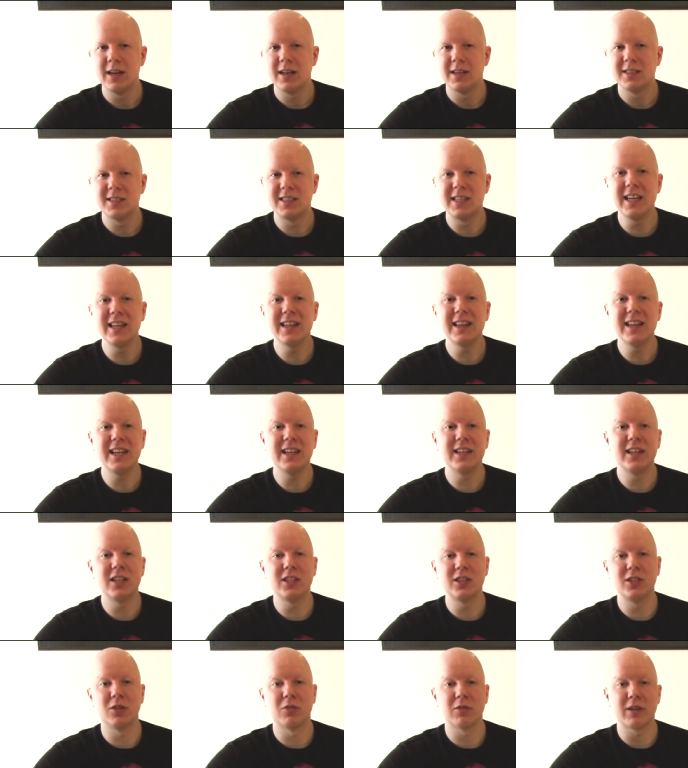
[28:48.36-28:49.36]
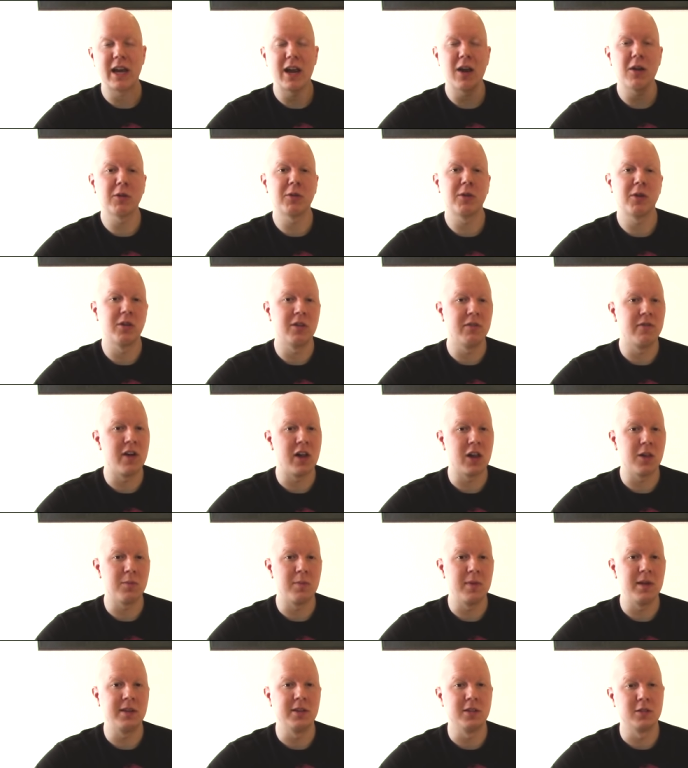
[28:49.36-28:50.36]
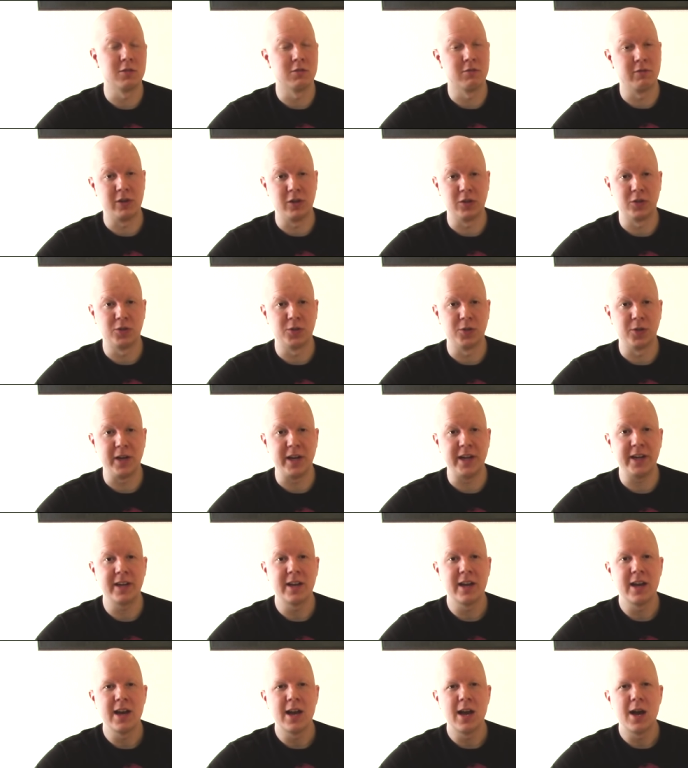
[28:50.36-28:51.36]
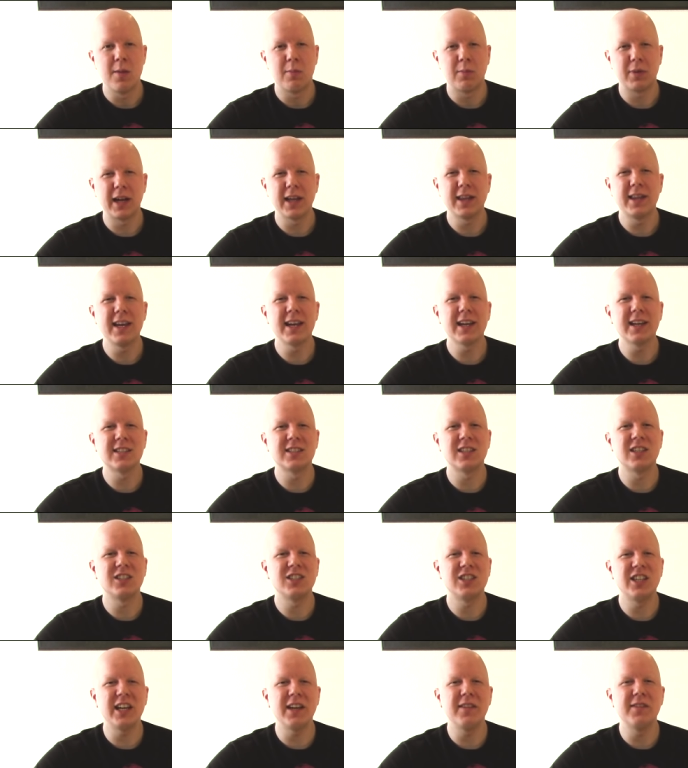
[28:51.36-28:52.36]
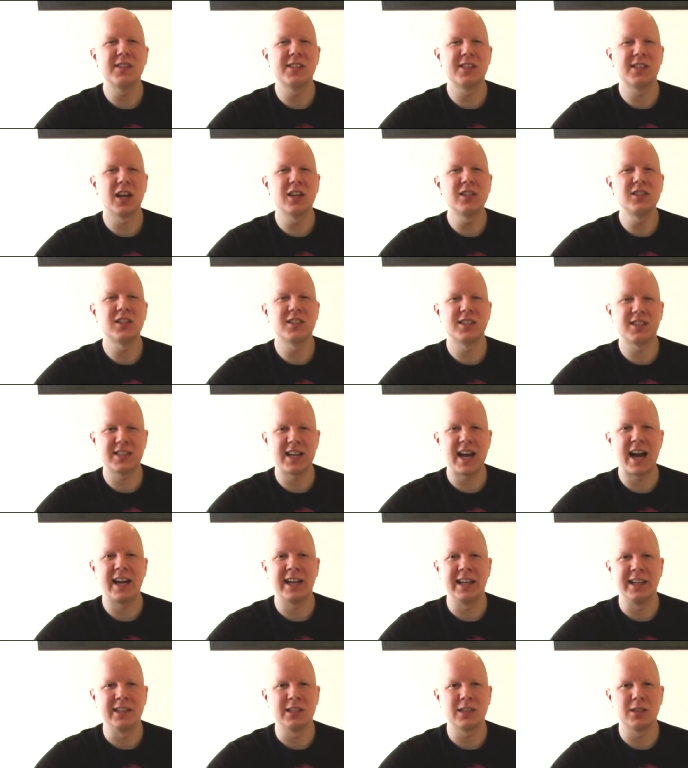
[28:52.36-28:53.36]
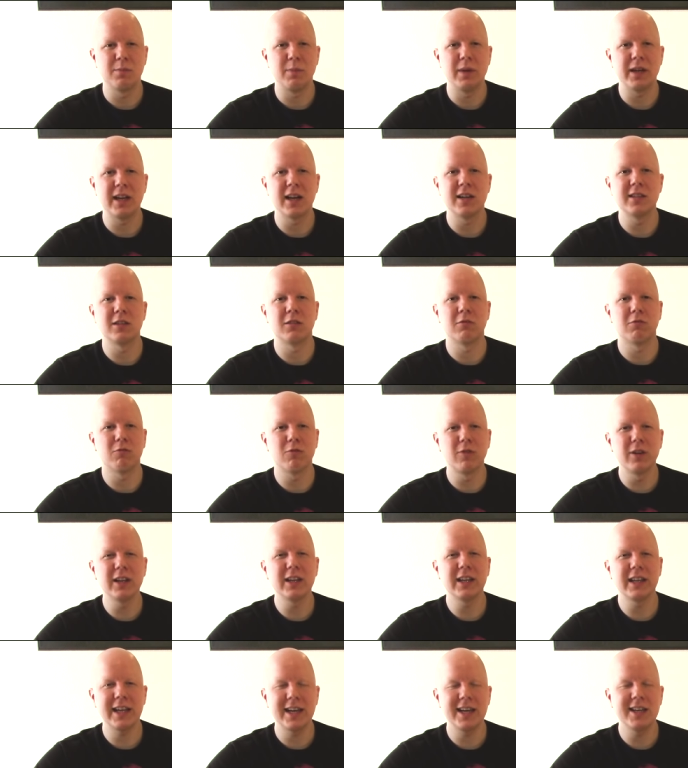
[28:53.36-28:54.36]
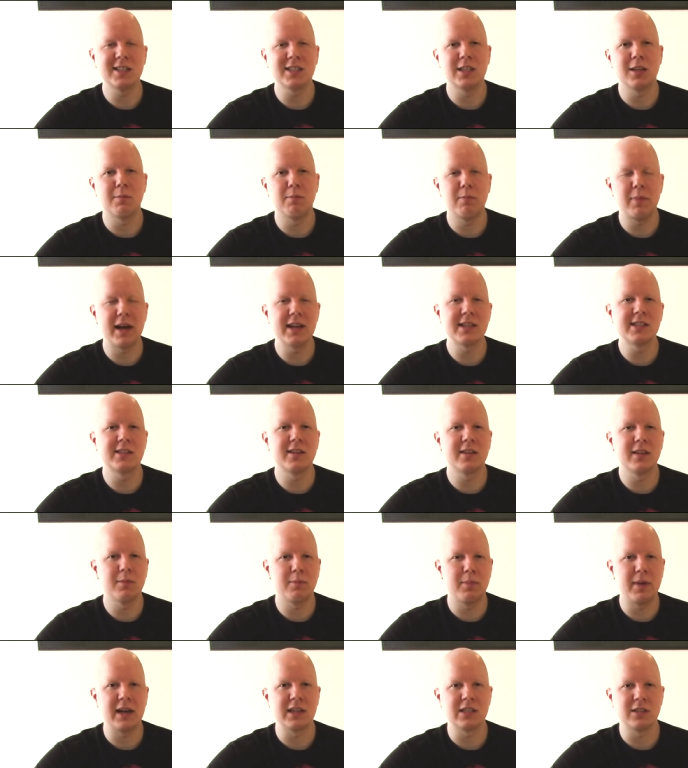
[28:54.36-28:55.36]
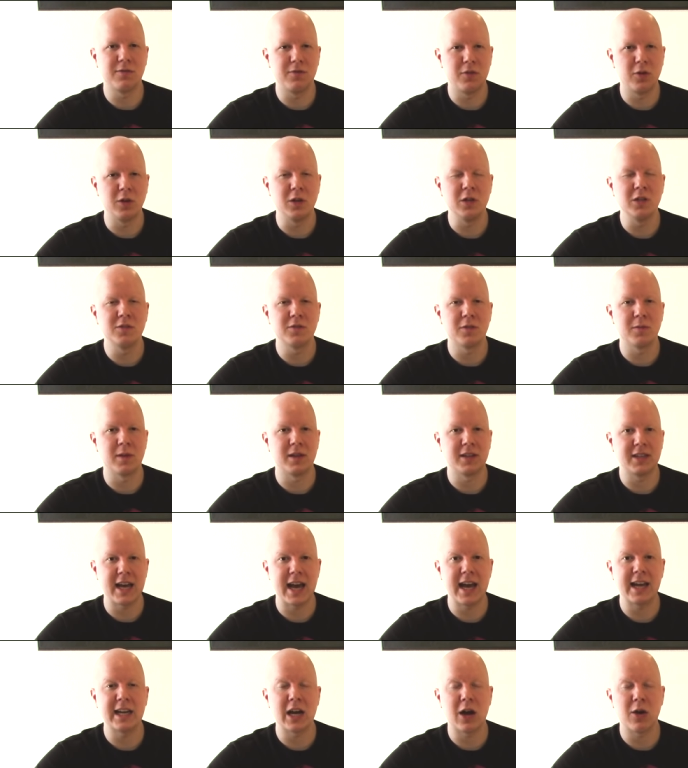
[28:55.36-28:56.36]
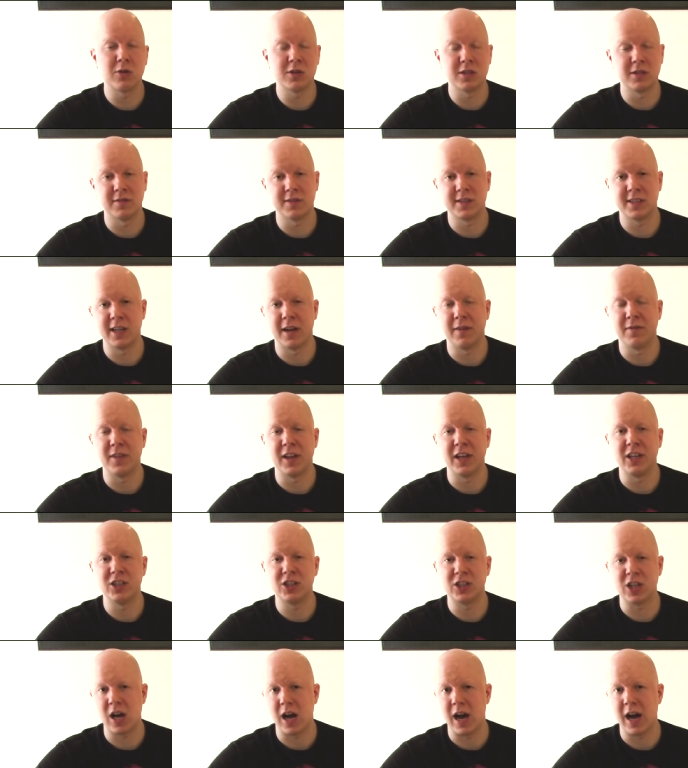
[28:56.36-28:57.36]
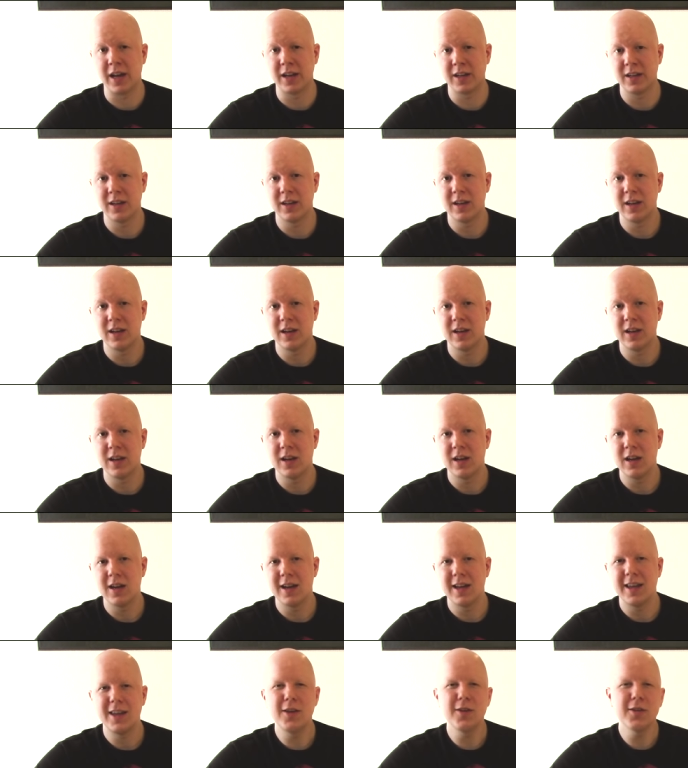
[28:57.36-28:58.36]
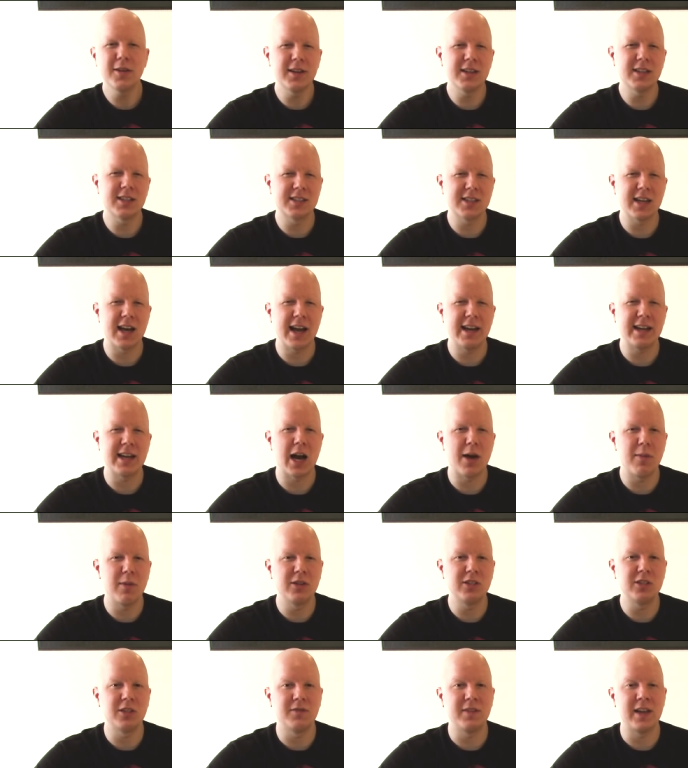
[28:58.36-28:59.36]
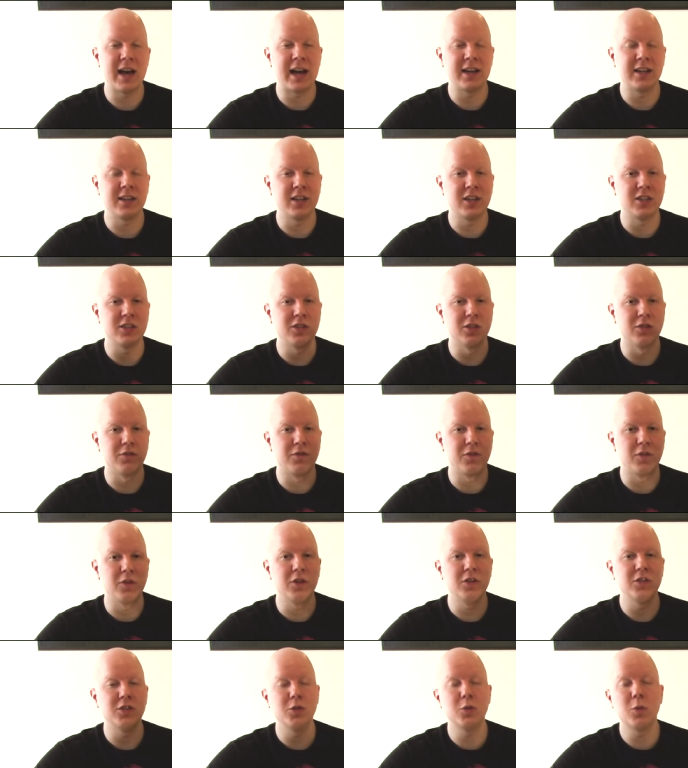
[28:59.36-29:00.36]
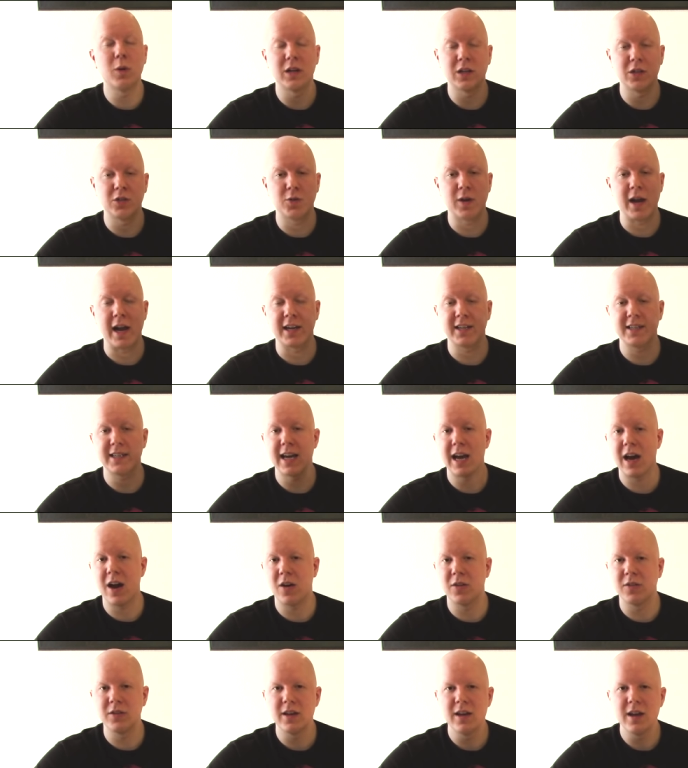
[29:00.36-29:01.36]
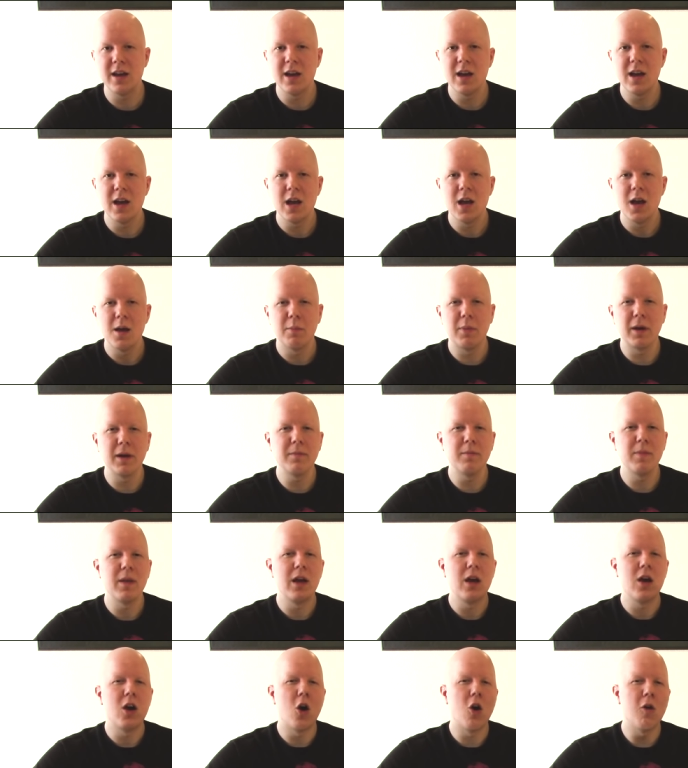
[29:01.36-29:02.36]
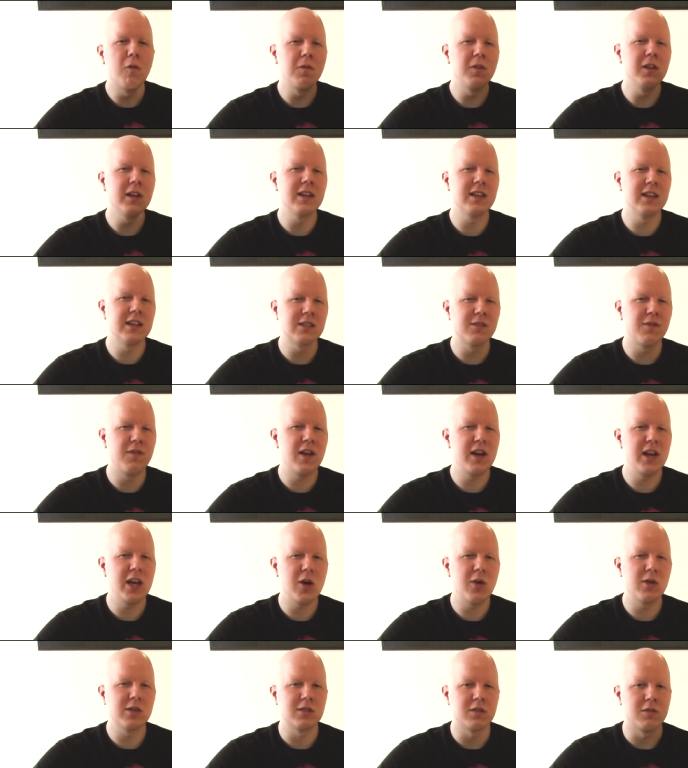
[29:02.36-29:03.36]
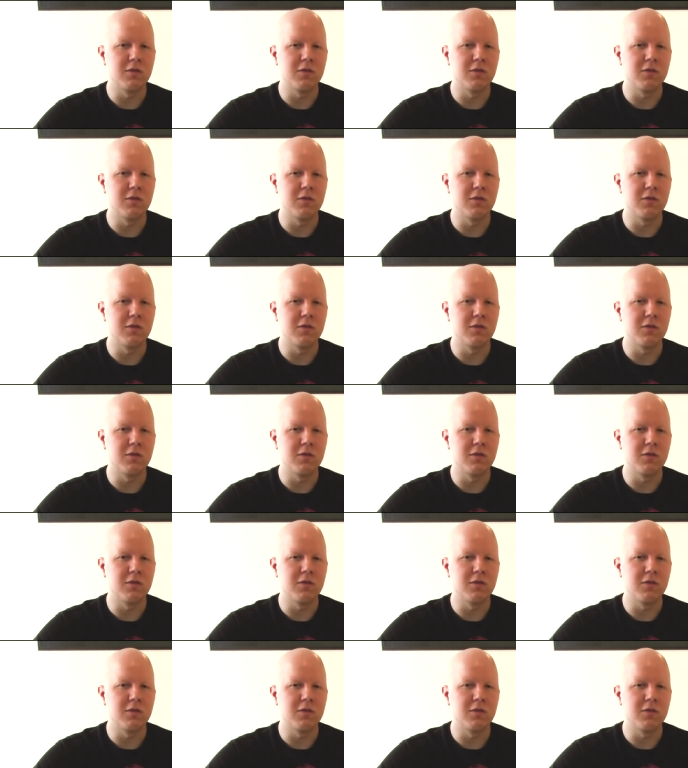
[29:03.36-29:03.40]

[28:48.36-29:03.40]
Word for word: Seeing the additional character development is a real treat, but I think it's achieved such a status because it really is the best of the best footage from the 10 hours of stuff they shot. You can decide how much of that additional footage you want to track down, but hopefully this video has